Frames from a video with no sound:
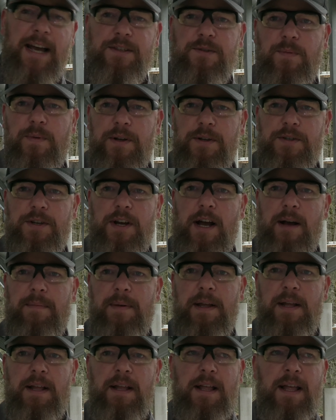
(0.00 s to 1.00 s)
has a real
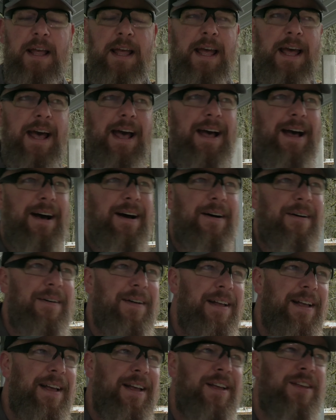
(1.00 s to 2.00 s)
job.
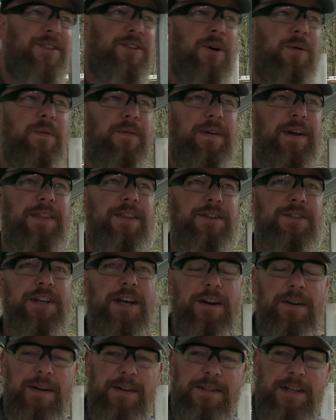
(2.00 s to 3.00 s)
So we've got the
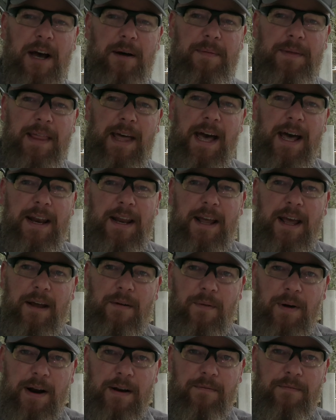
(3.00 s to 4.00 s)
channel on top of that,
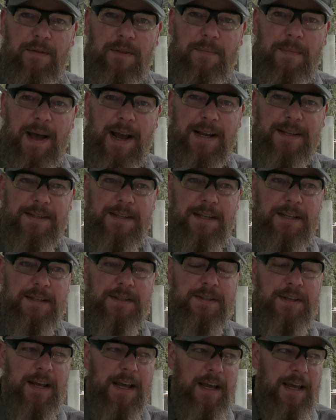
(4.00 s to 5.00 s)
writing for the
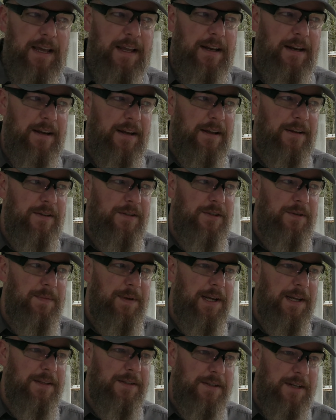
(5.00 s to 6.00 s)
magazines and
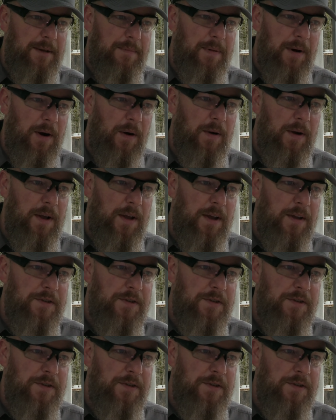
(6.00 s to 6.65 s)
GB Guns Depot.